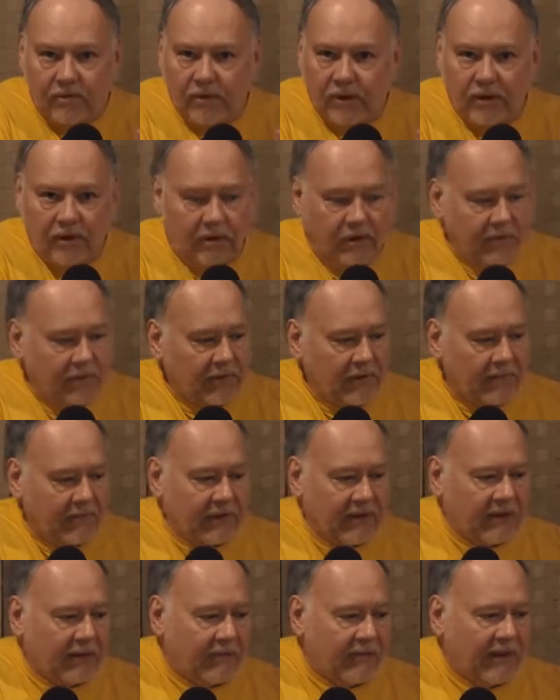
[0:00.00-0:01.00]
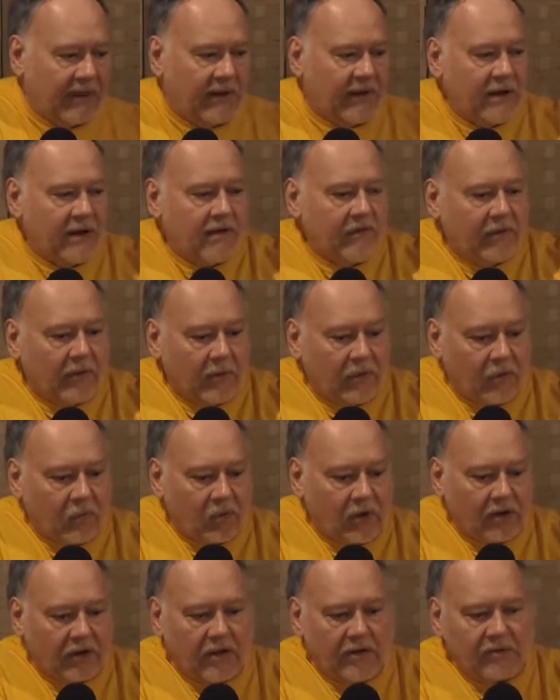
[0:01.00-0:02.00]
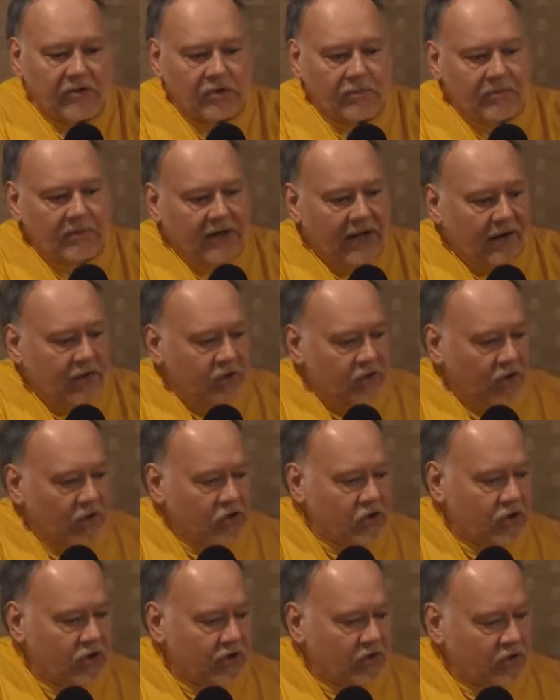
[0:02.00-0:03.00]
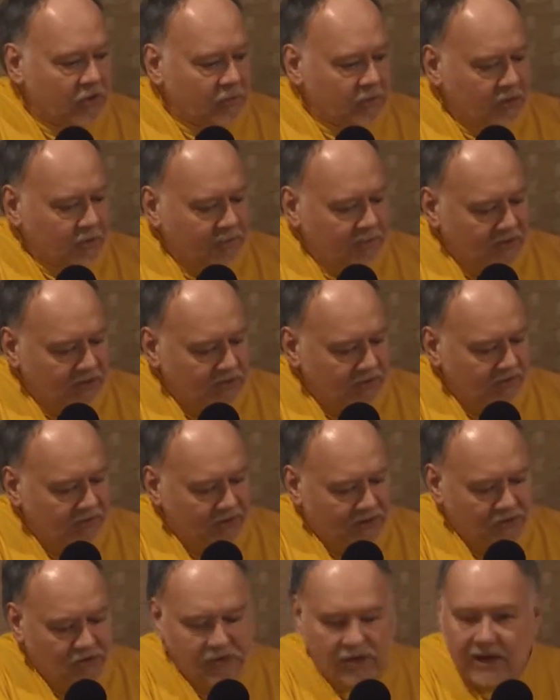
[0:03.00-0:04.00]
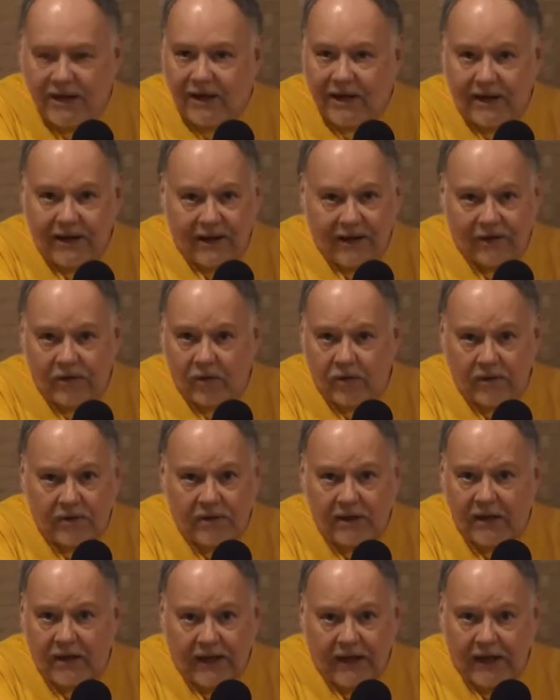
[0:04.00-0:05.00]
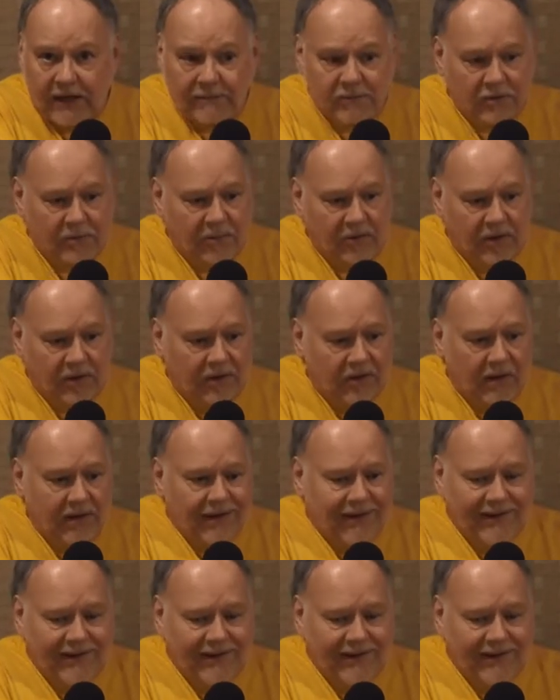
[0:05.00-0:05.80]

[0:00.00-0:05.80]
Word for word: You know I'll, I'll pick up that. If I want to work on some Taiotoshi and some specifics, I'll go to Neil Adams' book.